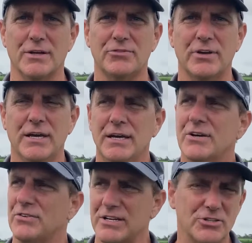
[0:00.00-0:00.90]
us
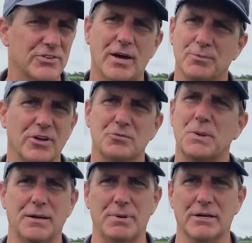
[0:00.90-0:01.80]
because that just helps us
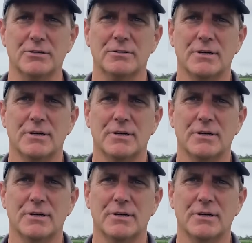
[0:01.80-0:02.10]
play better.